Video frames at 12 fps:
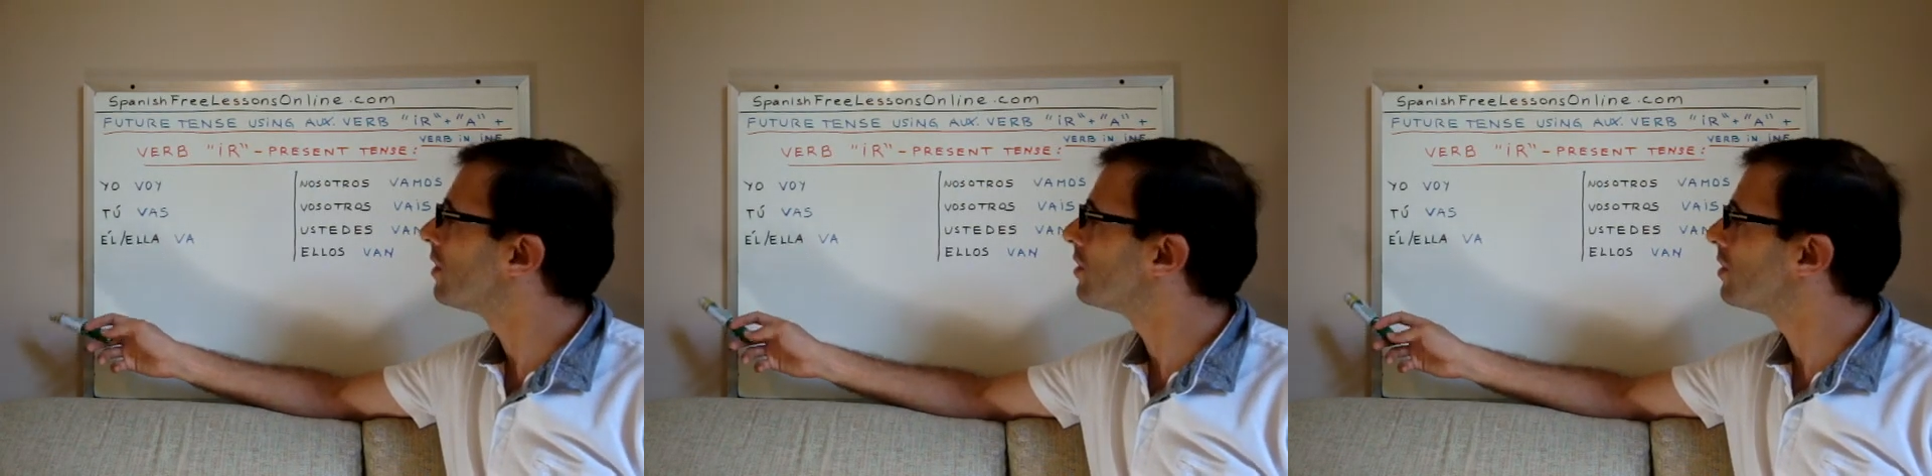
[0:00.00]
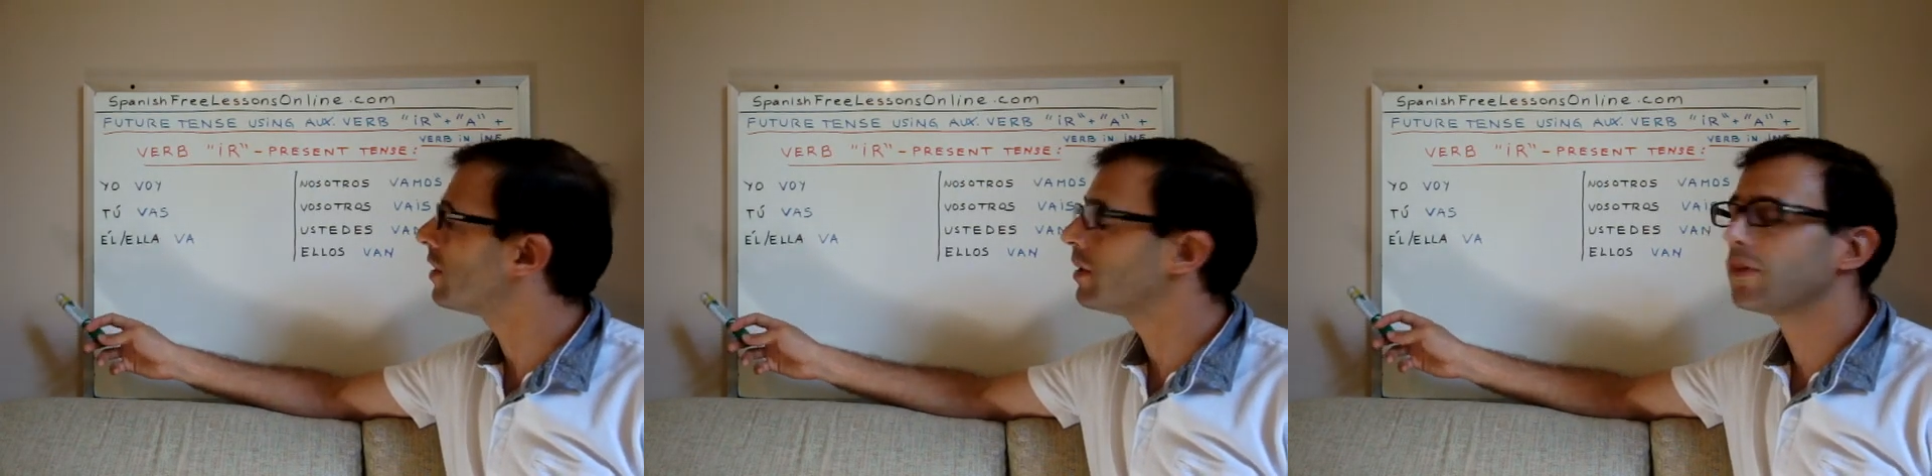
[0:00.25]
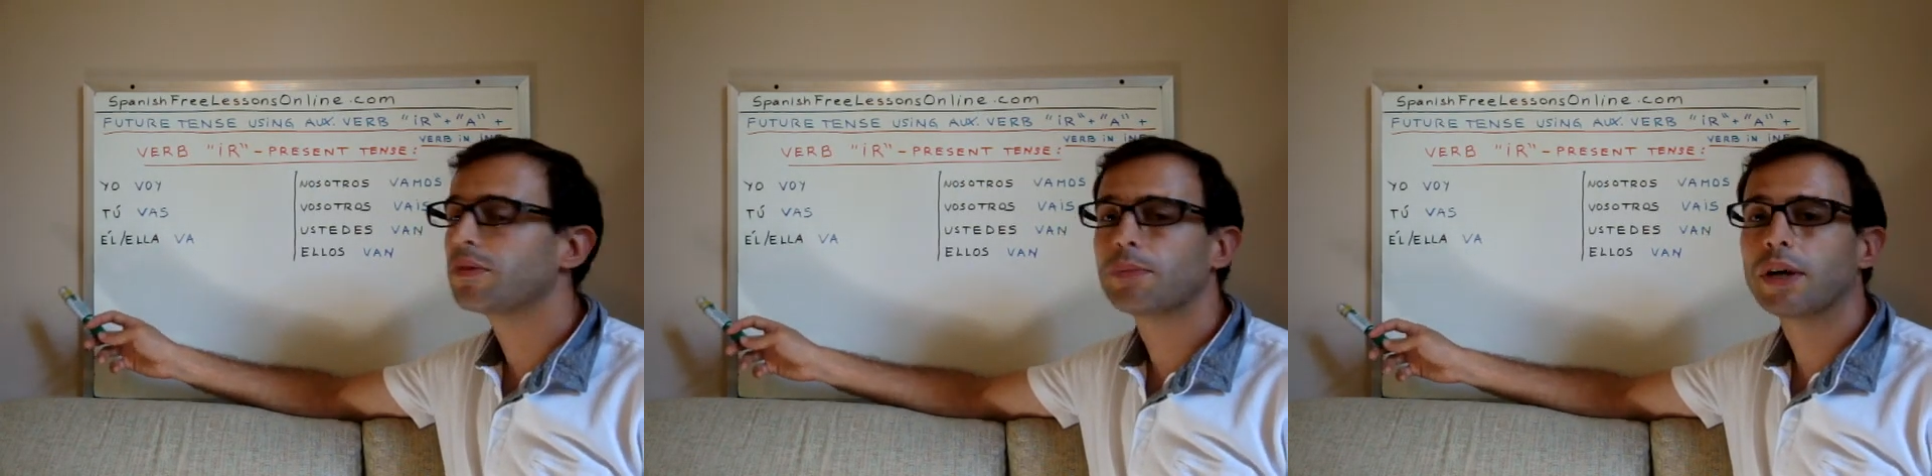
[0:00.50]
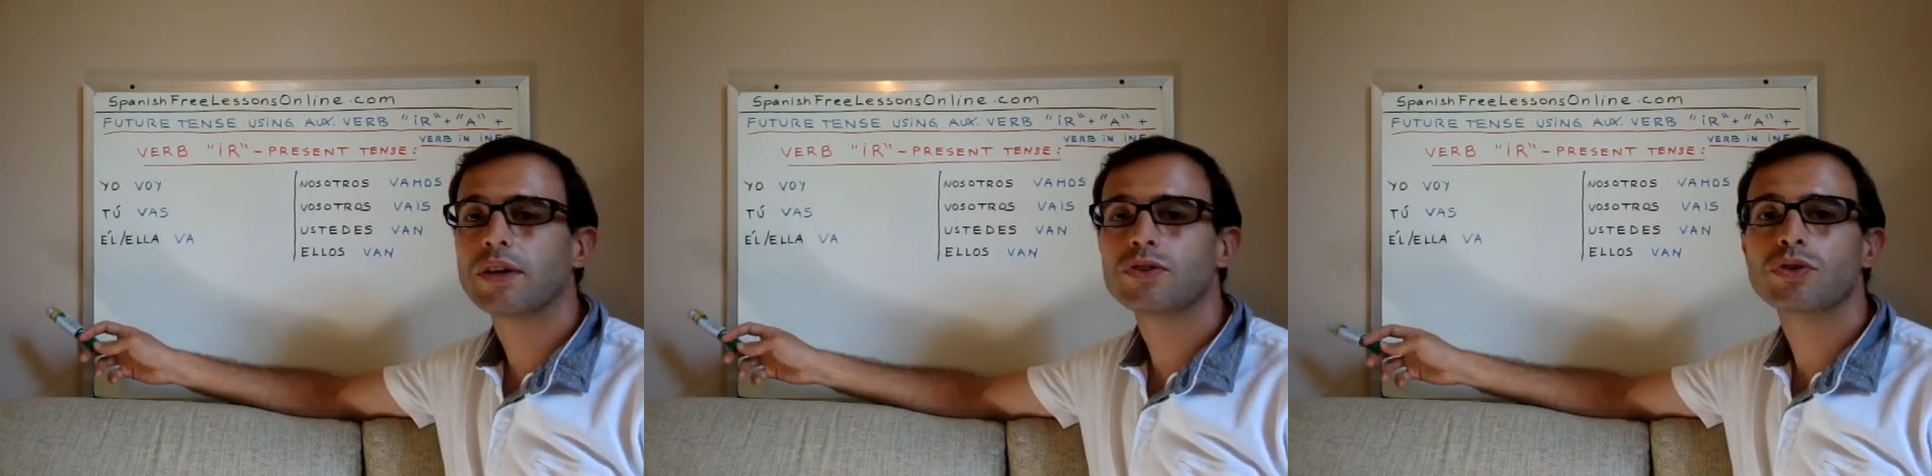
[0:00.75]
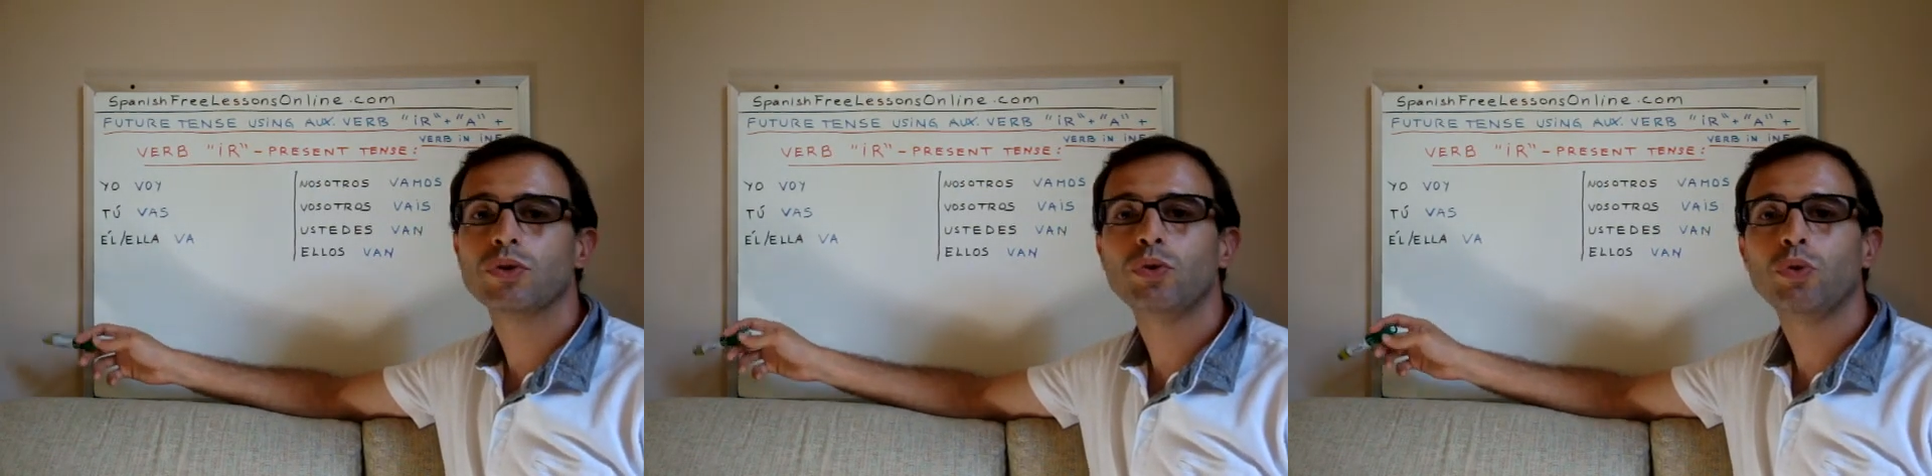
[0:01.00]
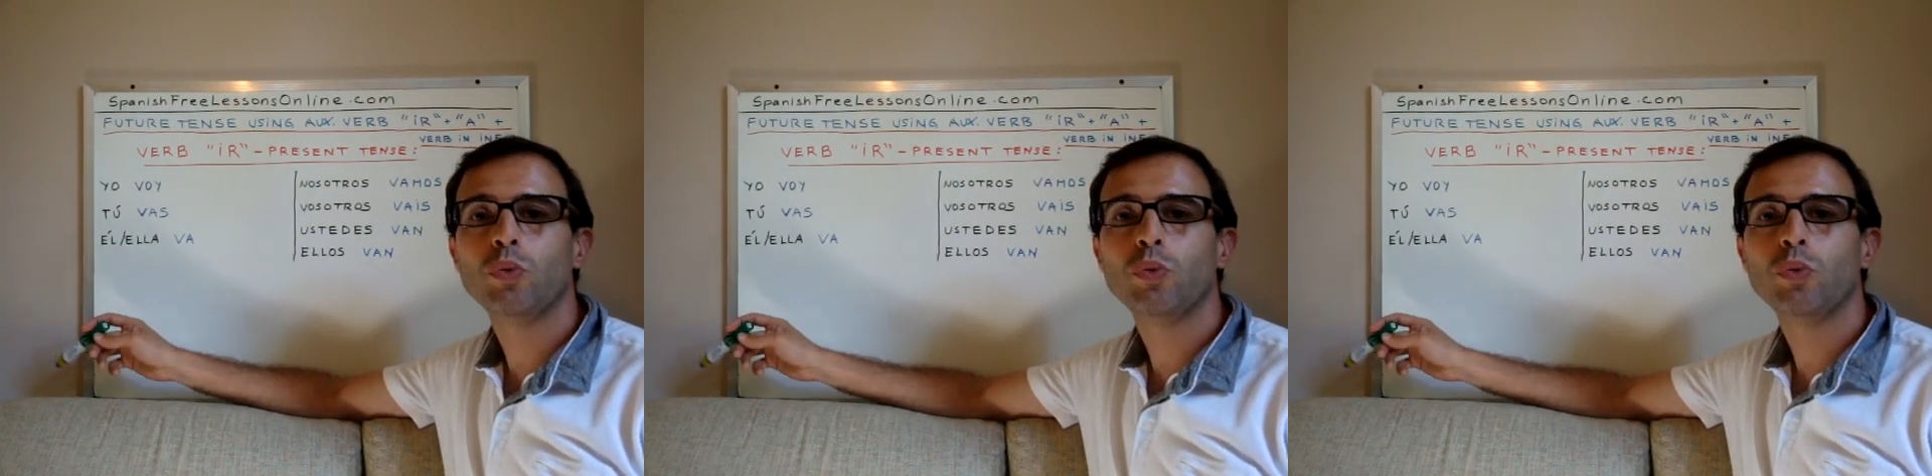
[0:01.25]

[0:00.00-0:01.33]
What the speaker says: There are in Spanish two